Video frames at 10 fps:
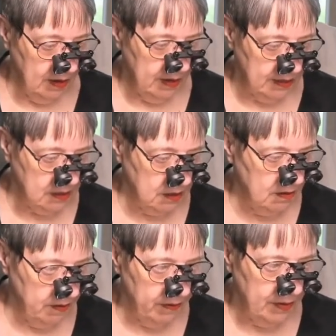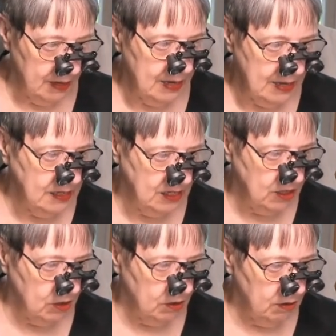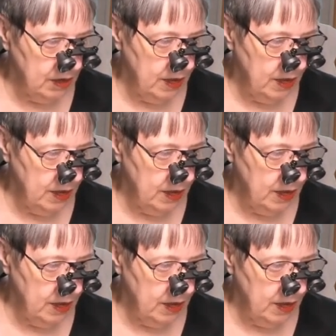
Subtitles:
It's easier